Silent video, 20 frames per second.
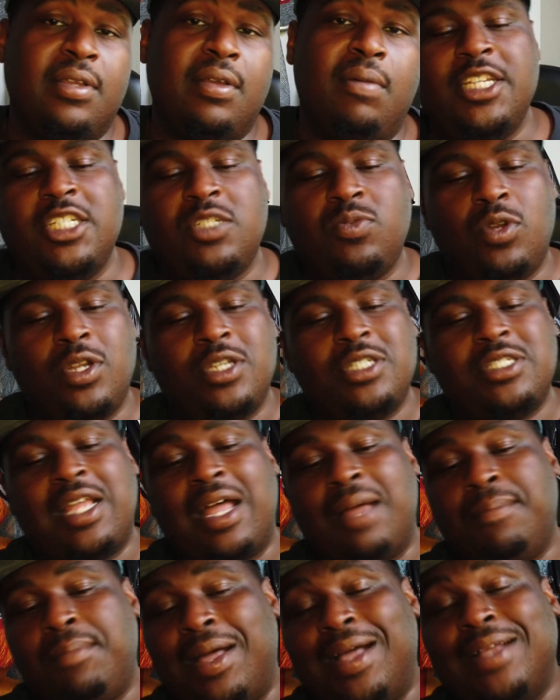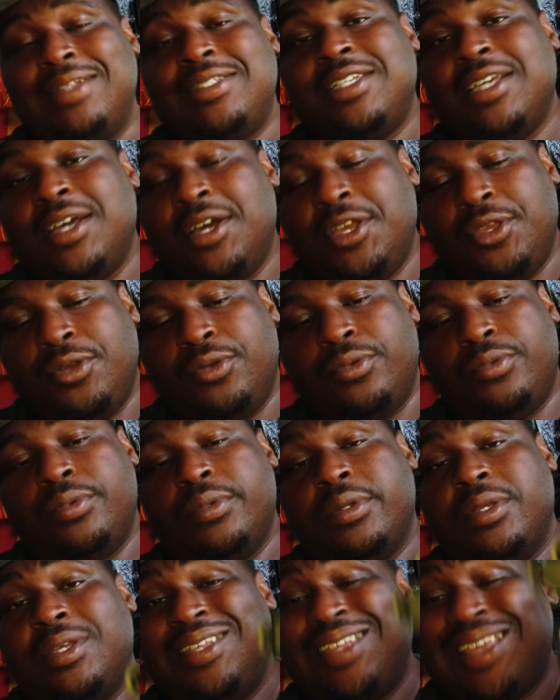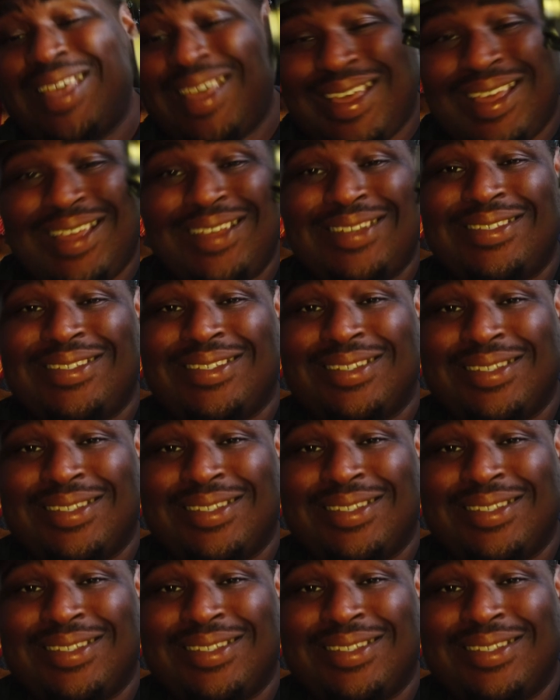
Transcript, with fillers: I just want to stop by and tell you, yes,